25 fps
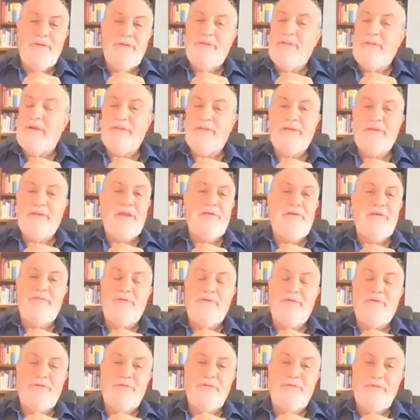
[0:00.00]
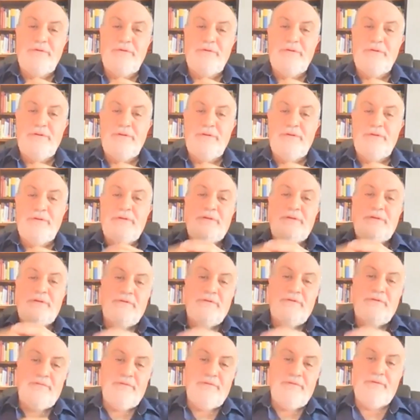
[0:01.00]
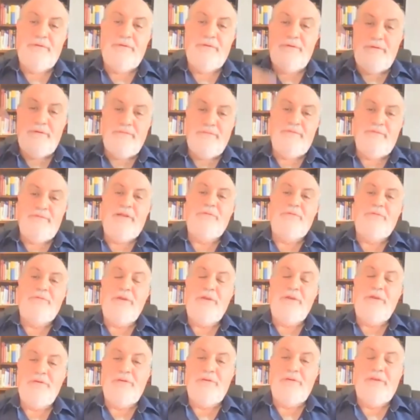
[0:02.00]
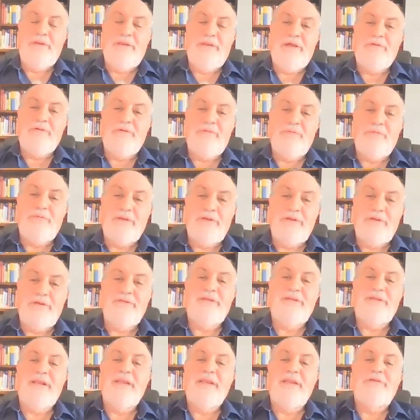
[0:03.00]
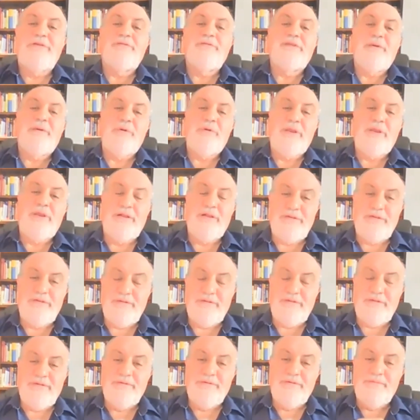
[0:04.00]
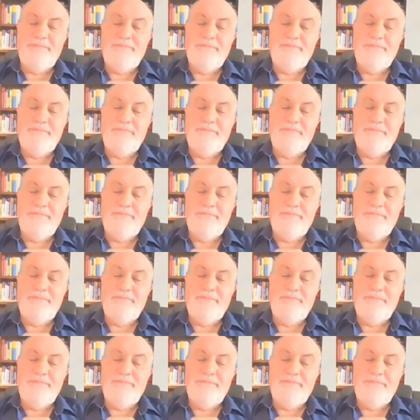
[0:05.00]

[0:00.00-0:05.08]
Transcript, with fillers: Not cash flow, for valuation. And that's what we're going to sell up to someone else.